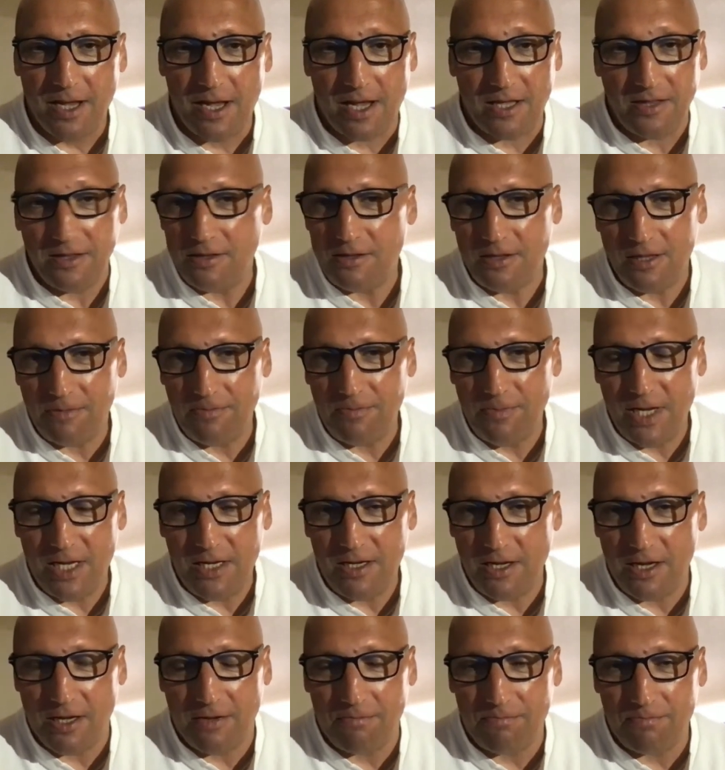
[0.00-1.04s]
And the
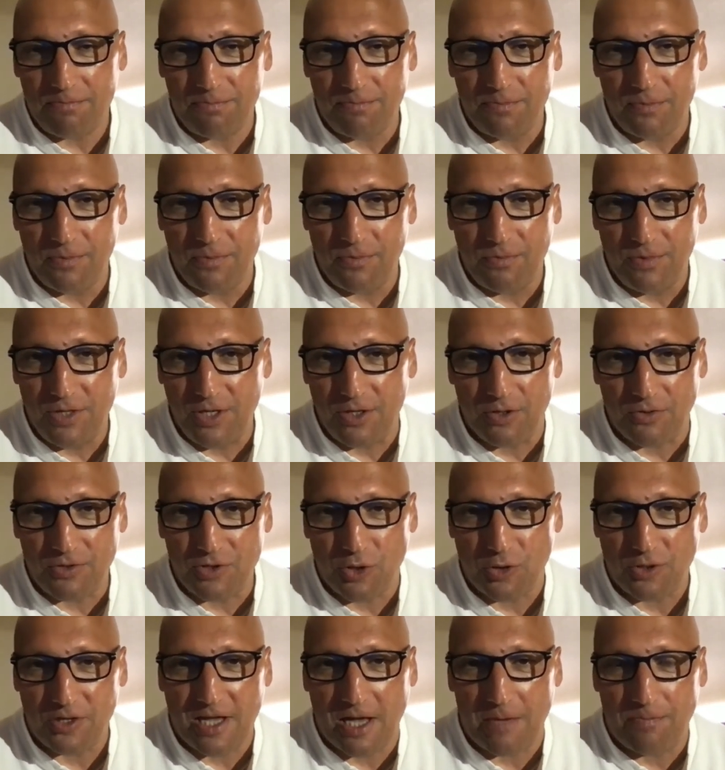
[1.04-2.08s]
media, you know,
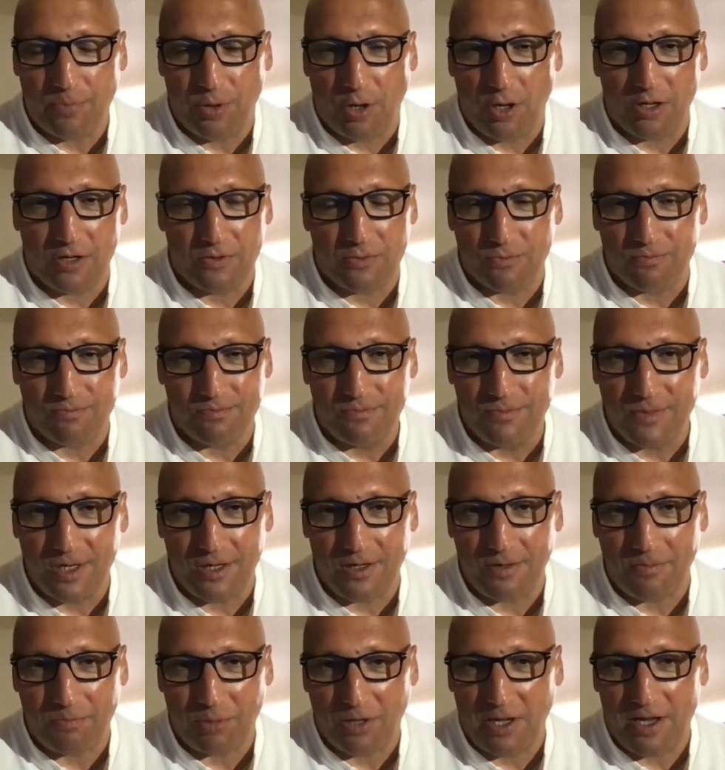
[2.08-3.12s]
took that ball and
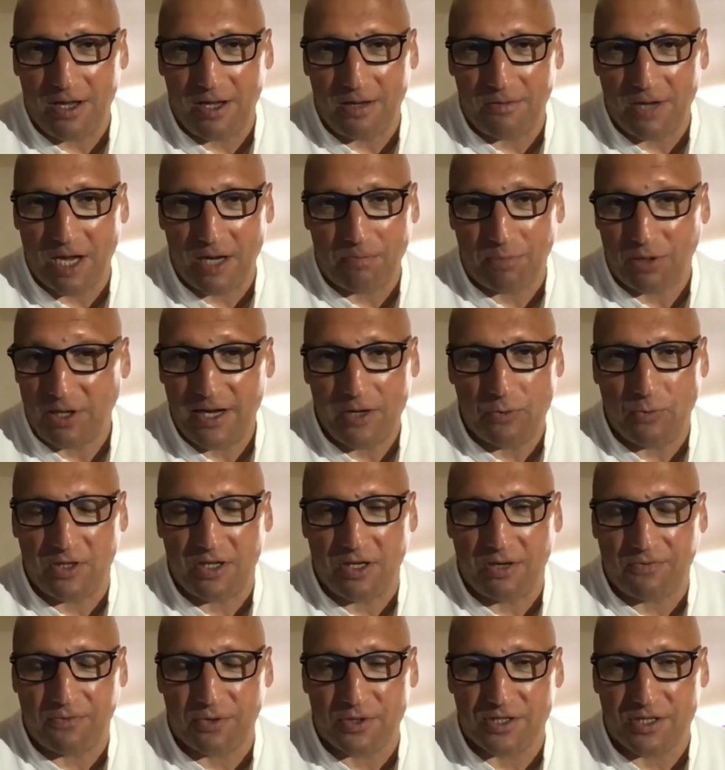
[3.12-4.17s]
played with
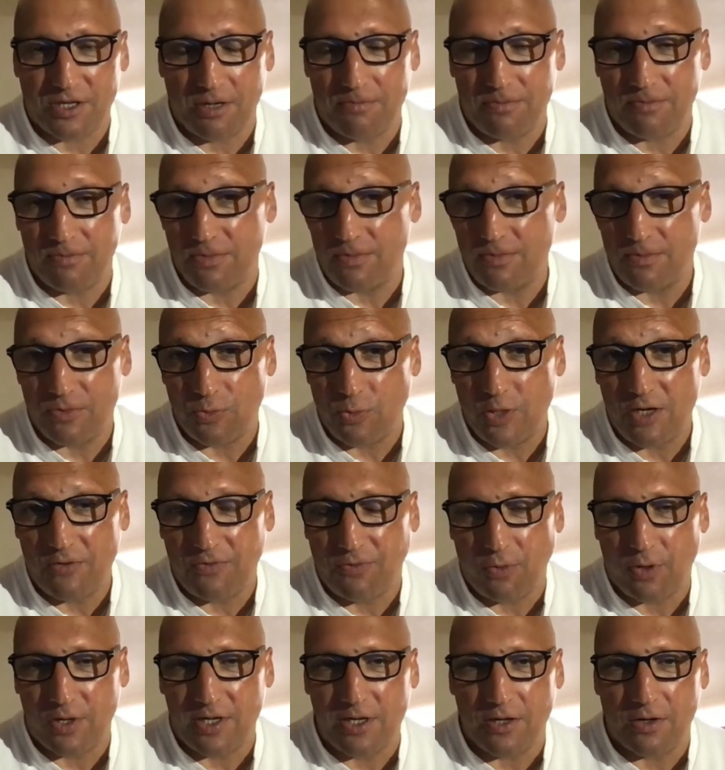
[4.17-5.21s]
it for some 3 to
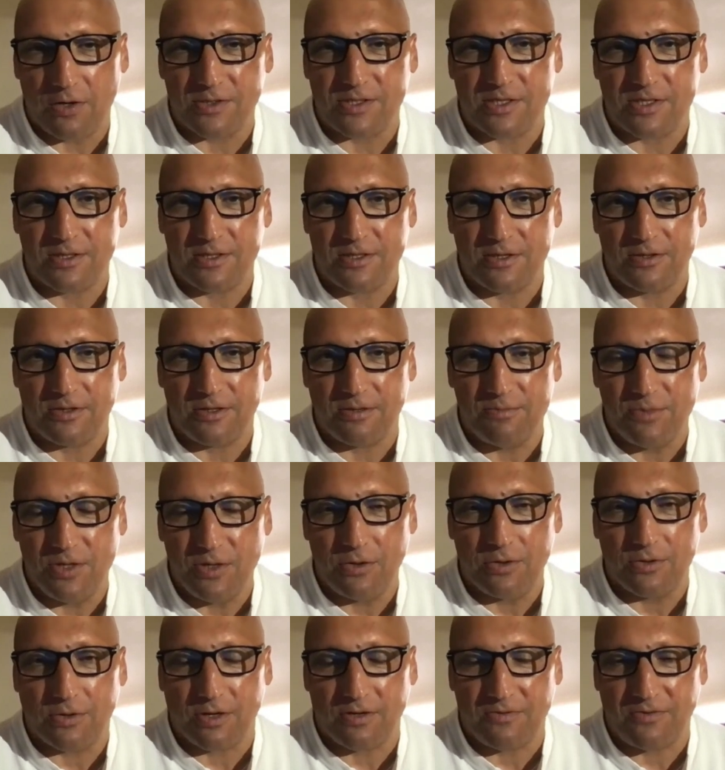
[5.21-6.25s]
4 years until the
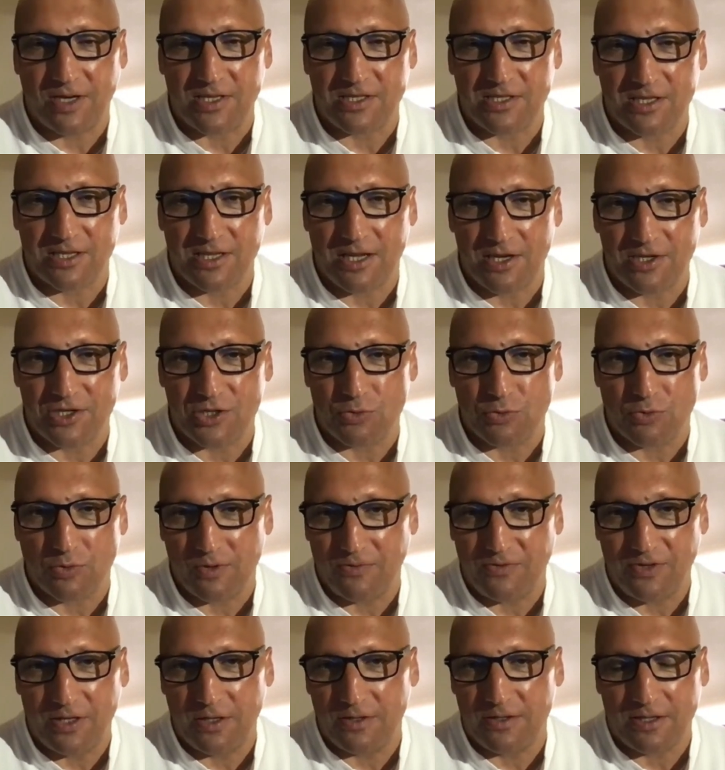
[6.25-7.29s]
Mueller investigation
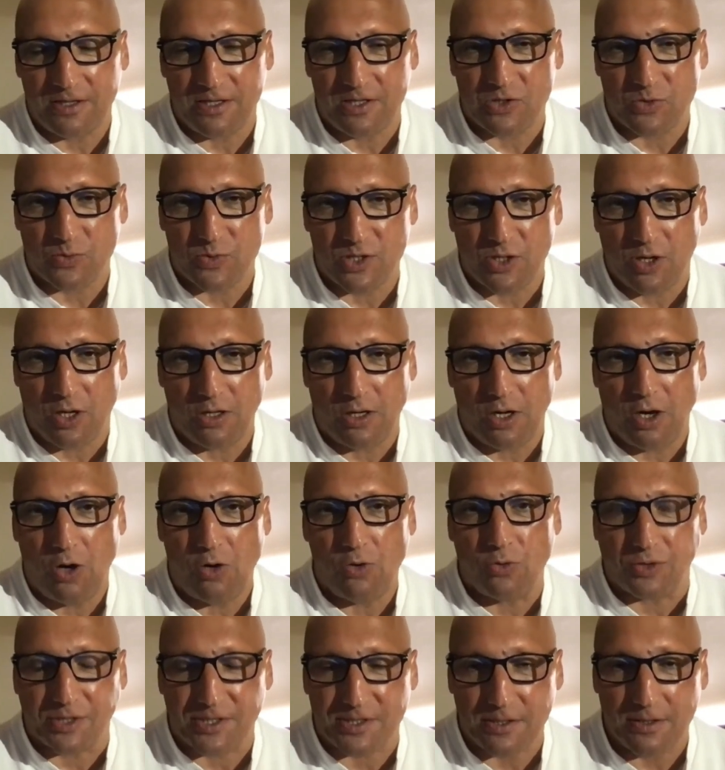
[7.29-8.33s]
revealed that this was all a
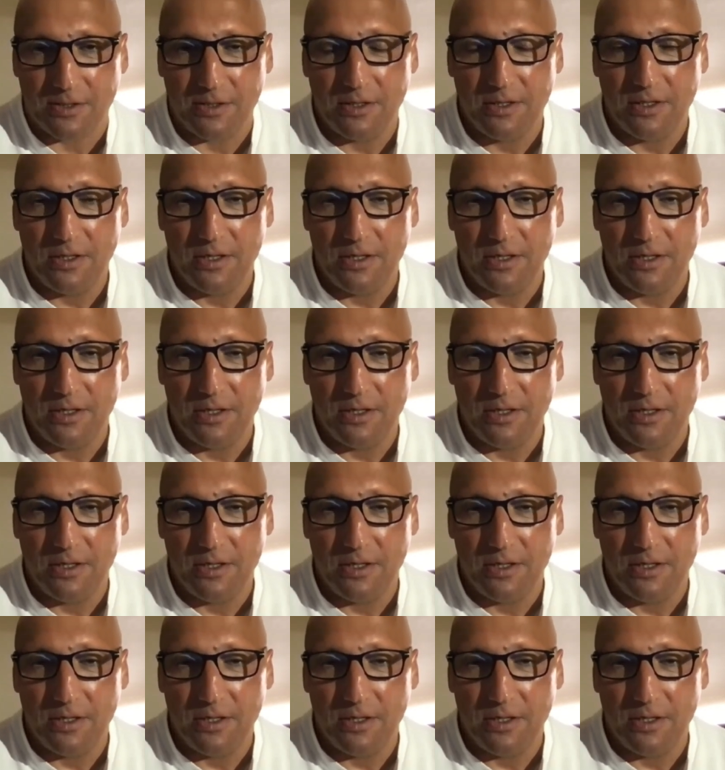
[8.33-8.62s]
hoax.